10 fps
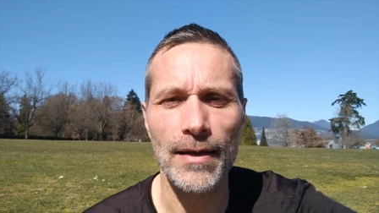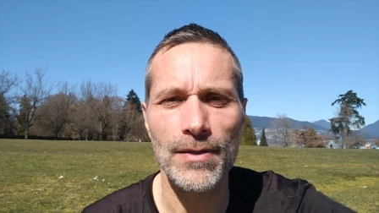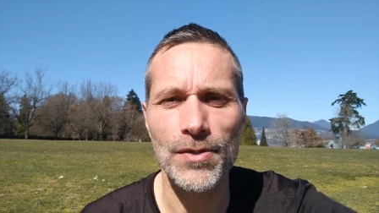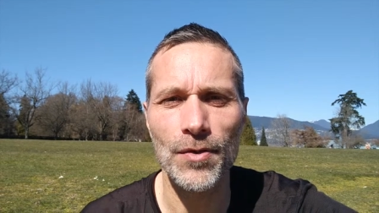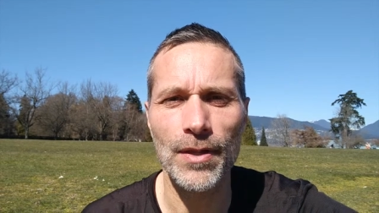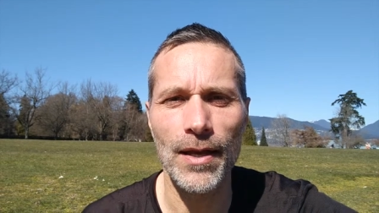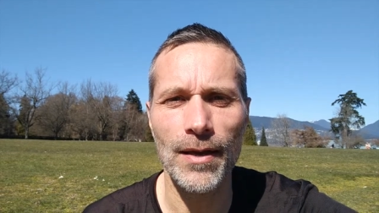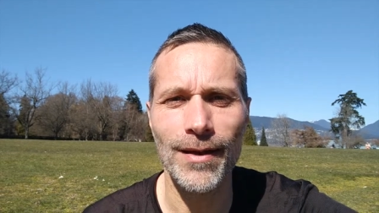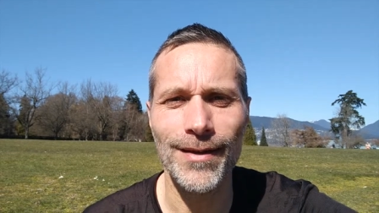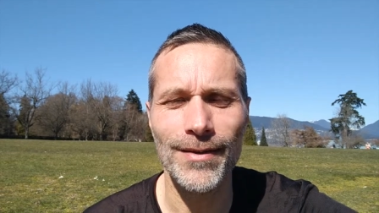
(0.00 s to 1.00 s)
And so
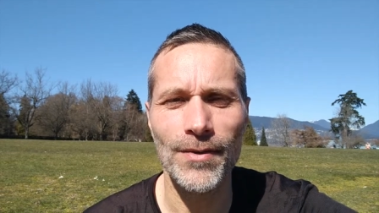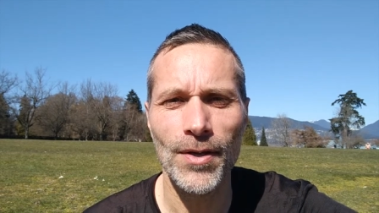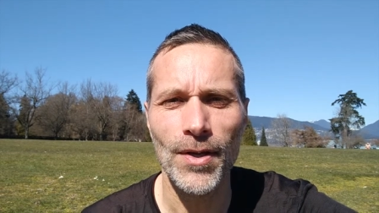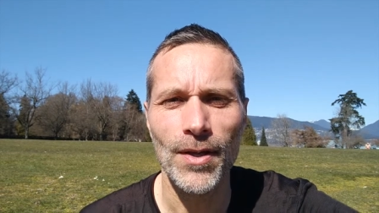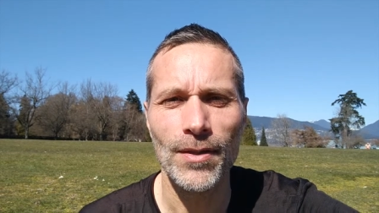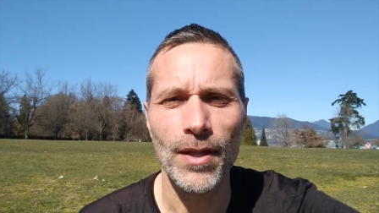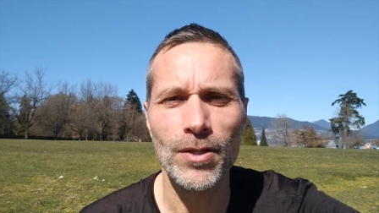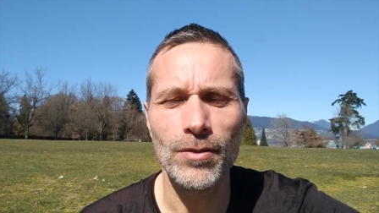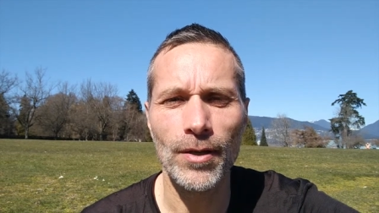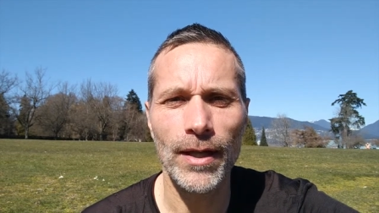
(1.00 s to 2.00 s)
then
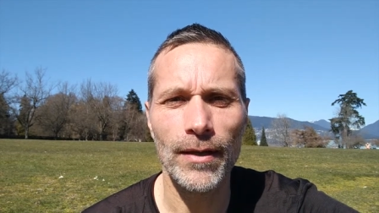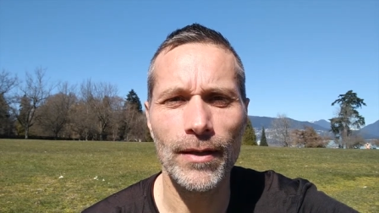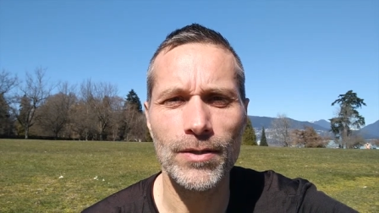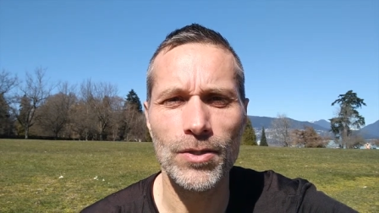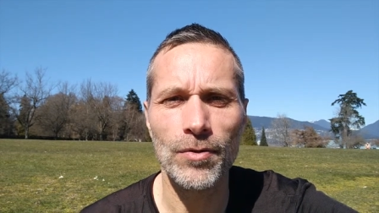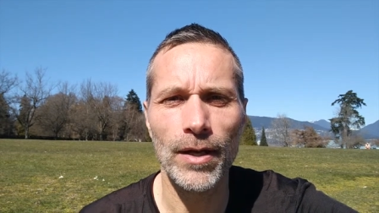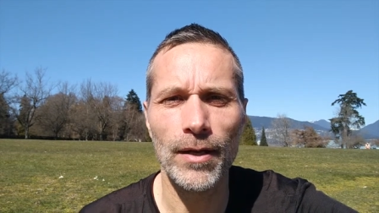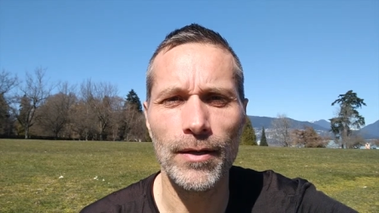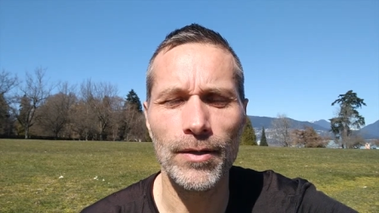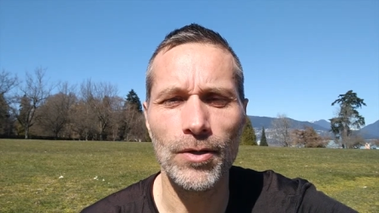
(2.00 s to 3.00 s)
you're looking at
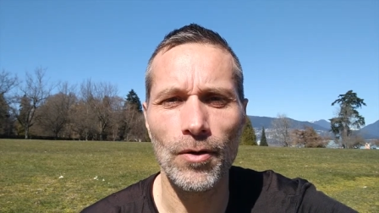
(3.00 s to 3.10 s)
doing,